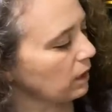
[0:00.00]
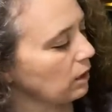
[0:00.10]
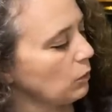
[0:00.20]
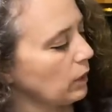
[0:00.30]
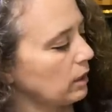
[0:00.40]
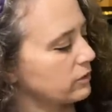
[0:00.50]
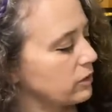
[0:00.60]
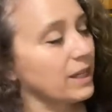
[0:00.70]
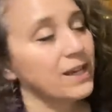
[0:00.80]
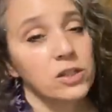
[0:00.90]
anyway,
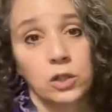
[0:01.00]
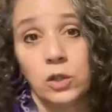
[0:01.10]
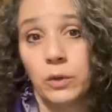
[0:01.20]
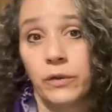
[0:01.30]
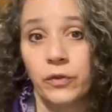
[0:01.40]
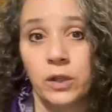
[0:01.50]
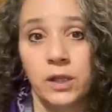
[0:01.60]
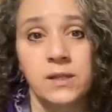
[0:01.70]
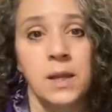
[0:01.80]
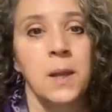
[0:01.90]
so that's a good one for
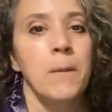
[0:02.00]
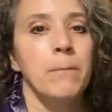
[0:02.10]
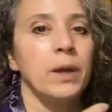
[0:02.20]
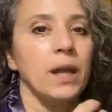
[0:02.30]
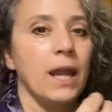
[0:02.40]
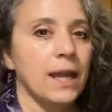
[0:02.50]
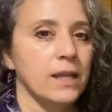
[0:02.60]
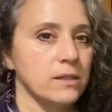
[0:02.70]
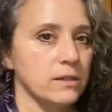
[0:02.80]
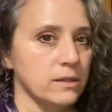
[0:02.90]
this. But
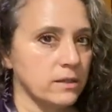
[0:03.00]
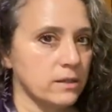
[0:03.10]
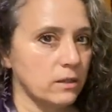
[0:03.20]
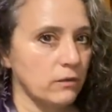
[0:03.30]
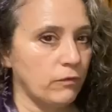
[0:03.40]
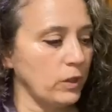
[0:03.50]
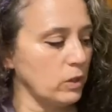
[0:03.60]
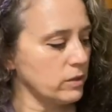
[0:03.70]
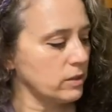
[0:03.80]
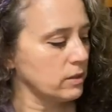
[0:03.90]
as it sits and
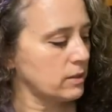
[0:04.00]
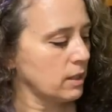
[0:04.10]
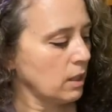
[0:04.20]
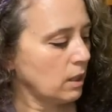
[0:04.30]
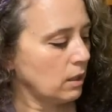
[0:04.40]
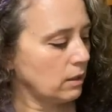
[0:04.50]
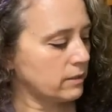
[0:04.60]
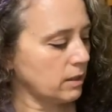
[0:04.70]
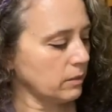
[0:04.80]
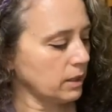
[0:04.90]
infuses,
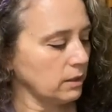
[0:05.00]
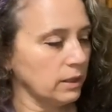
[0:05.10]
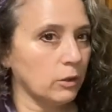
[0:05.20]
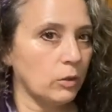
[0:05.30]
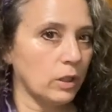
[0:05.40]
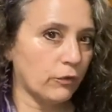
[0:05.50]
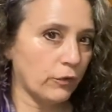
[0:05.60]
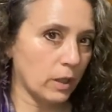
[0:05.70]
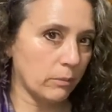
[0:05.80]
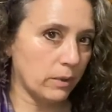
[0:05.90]
some of the liquid
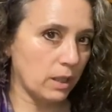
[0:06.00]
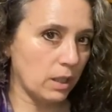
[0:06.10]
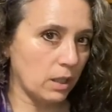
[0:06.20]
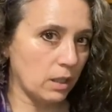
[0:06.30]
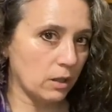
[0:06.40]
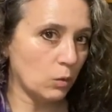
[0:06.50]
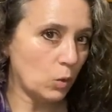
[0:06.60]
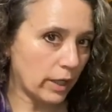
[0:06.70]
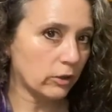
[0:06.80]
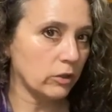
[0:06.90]
from the, the
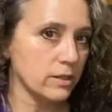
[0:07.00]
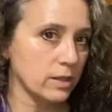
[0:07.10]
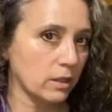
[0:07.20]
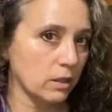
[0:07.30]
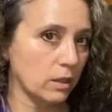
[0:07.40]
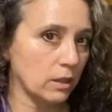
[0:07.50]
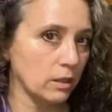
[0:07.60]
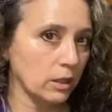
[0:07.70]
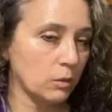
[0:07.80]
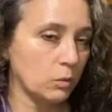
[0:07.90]
water inside the
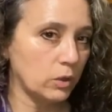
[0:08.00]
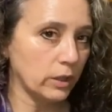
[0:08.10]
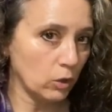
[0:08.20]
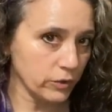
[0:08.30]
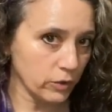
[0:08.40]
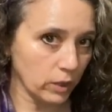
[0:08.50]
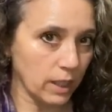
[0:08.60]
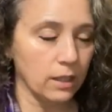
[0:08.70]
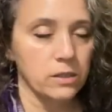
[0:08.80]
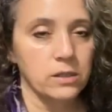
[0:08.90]
garlic will also
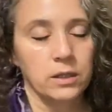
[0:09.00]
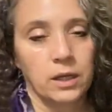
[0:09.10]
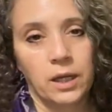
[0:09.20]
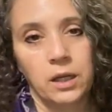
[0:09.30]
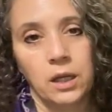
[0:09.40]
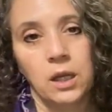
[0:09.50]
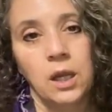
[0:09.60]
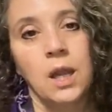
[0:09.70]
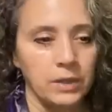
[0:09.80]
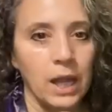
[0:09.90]
get into the
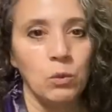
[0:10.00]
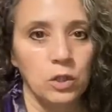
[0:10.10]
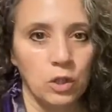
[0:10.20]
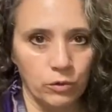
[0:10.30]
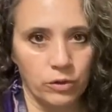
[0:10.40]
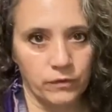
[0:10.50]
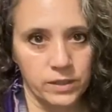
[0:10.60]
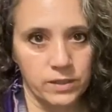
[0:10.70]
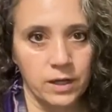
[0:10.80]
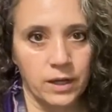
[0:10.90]
honey. That will lower the
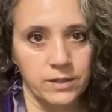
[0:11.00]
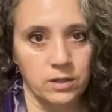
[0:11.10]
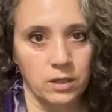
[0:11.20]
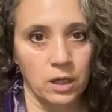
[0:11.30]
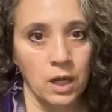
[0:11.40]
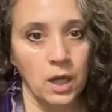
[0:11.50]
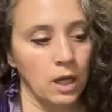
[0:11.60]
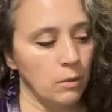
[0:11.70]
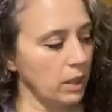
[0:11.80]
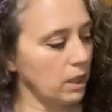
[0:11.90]
viscosity
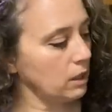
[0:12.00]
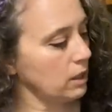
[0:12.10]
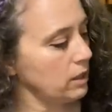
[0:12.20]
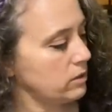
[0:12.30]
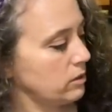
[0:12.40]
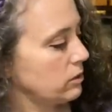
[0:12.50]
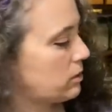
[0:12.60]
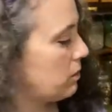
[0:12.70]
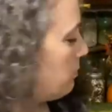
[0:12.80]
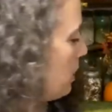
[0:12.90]
and make it easier
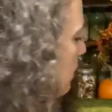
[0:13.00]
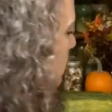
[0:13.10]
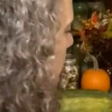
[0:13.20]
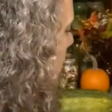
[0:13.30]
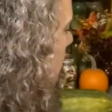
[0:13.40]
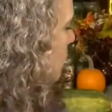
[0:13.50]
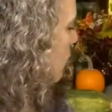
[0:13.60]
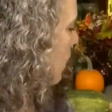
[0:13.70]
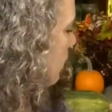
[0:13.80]
to mix. So I